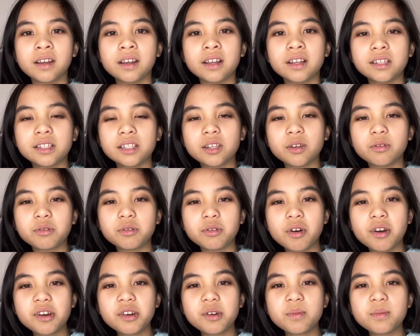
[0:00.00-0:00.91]
So
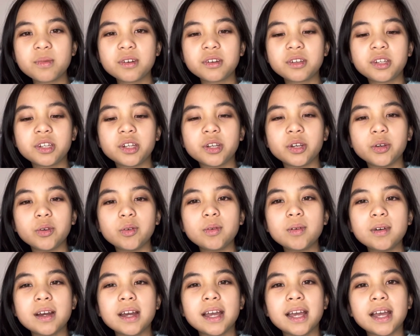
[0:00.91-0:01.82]
toy number 2
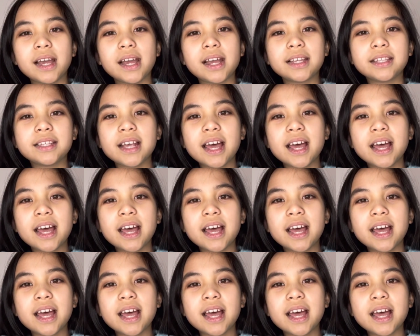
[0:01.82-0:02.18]
is